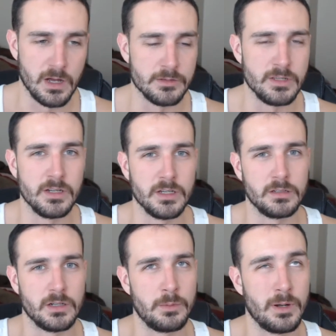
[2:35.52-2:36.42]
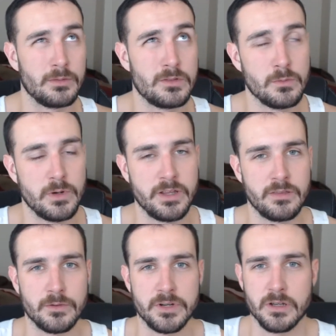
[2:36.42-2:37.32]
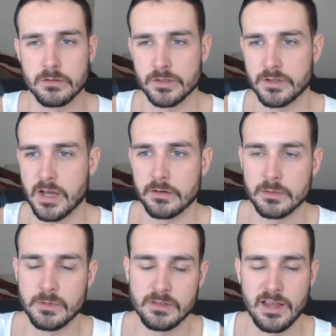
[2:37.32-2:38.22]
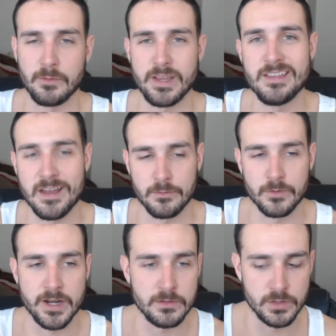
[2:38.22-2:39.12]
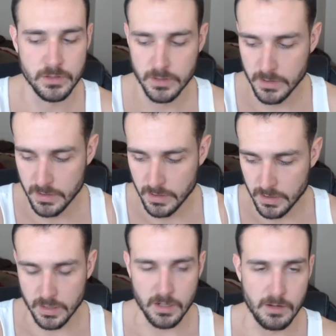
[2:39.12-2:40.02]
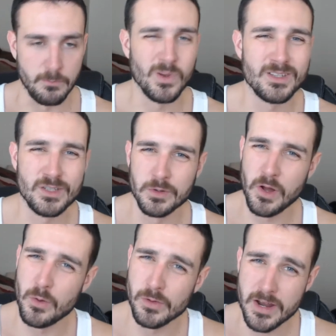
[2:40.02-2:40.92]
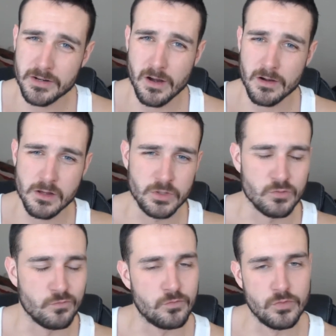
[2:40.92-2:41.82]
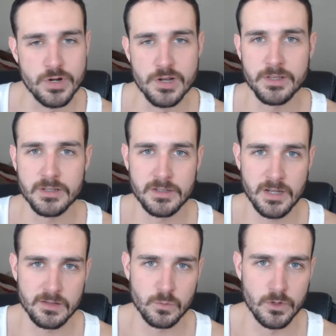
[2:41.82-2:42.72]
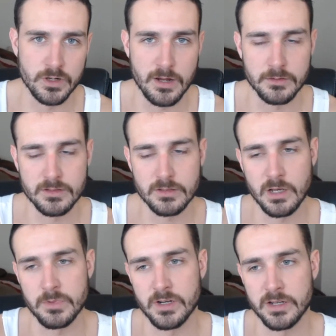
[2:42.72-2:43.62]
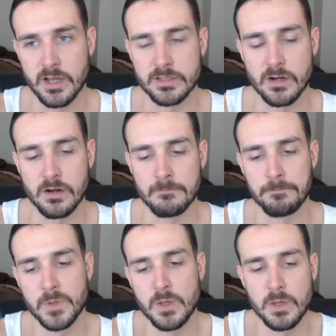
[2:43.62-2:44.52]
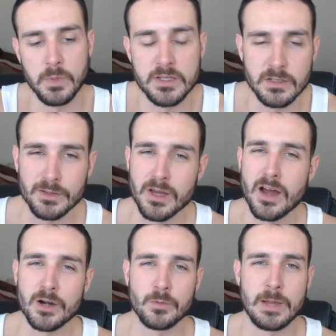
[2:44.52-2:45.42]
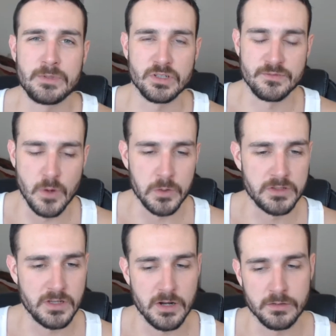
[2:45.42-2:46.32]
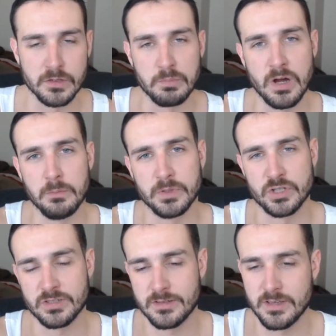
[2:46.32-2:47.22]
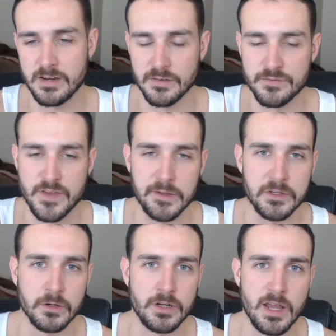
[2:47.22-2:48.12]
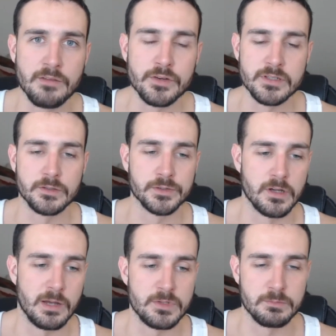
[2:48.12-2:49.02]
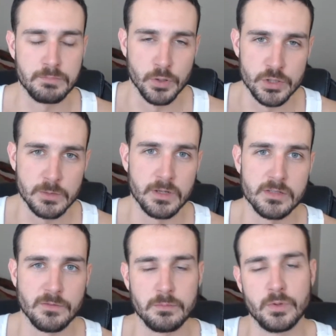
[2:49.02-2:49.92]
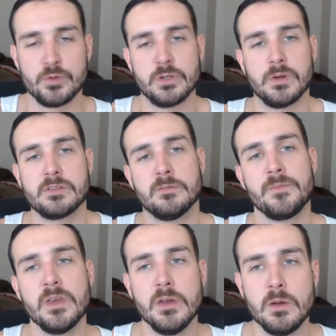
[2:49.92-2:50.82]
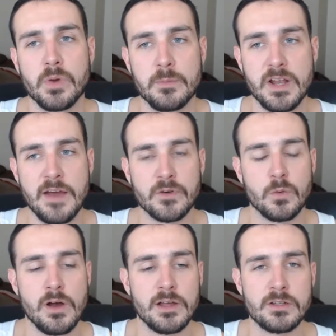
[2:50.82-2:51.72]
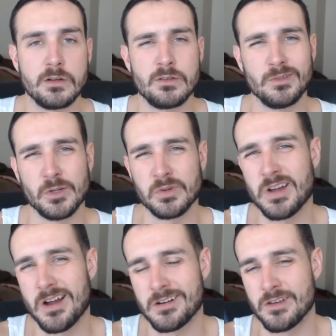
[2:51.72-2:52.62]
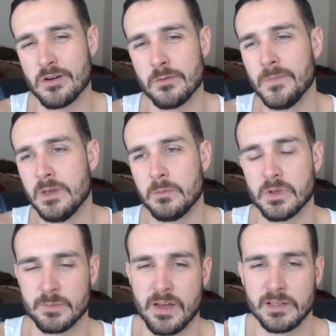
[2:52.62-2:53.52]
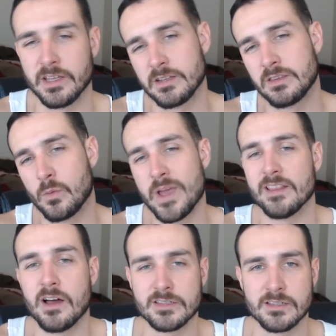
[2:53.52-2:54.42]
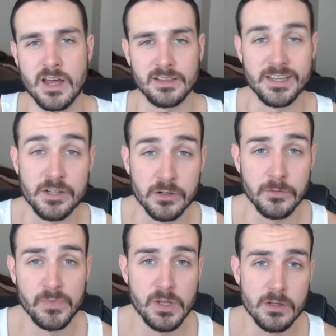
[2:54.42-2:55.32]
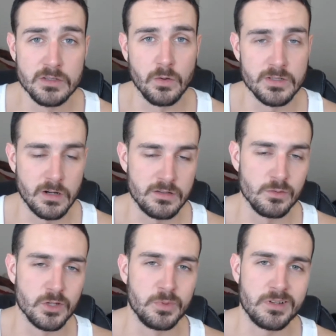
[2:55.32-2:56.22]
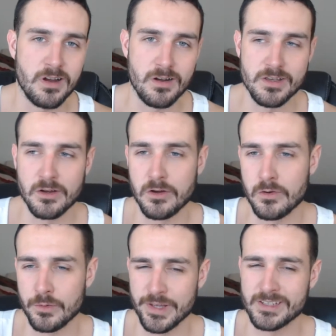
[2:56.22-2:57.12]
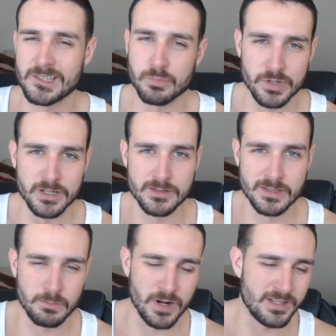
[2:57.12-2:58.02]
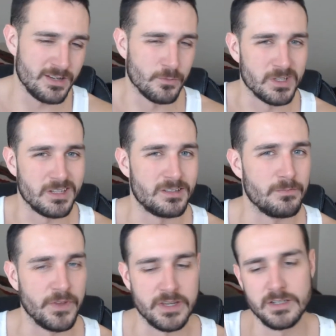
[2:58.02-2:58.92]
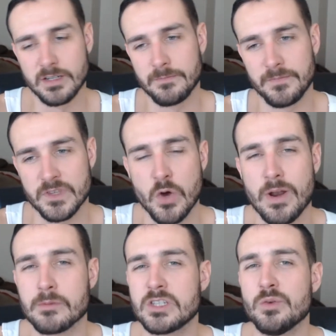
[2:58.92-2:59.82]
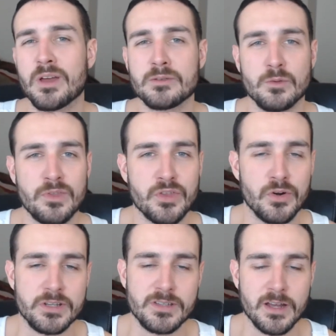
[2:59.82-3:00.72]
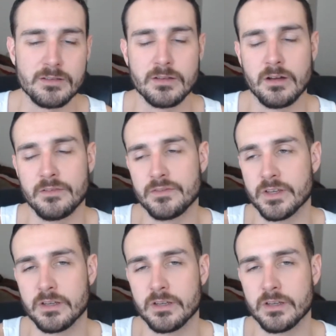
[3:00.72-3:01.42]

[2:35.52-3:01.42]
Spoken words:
I was eating around 2,300 calories. I mean, in that range. Wasn't doing a whole lot of cardio, just really intense workouts. I mean, I started basically higher reps, just focusing on a good pump, but just getting to failure every single time, just pushing myself and pushing myself. But I mean, after a while, I started doing a little cardio because like the weight loss is not linear. So I started to do a little bit of cardio, like sprints, but I didn't really like know what I was doing. I was doing 30 seconds off,